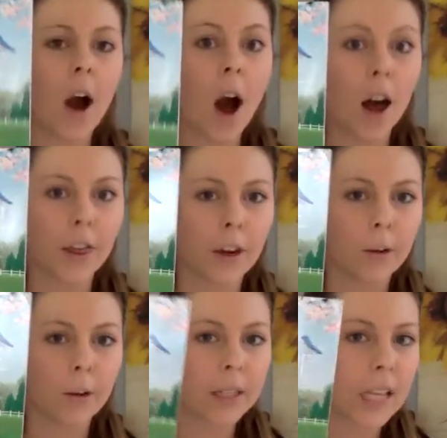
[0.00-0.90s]
author.
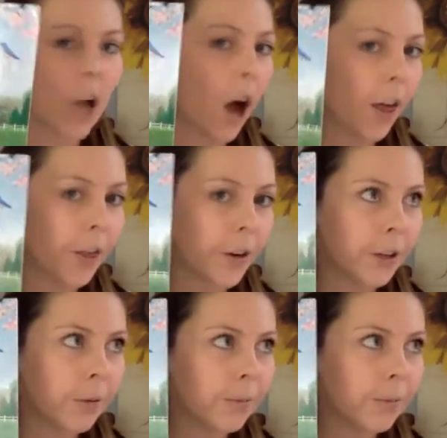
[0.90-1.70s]
What does the author do?